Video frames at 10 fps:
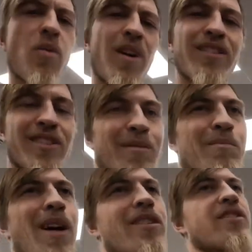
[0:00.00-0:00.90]
I welded some
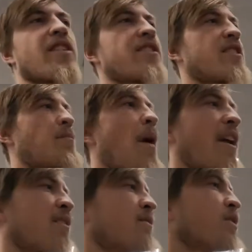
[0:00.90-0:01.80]
bungs on some
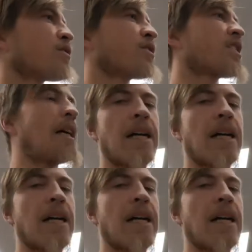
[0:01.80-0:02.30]
manifolds.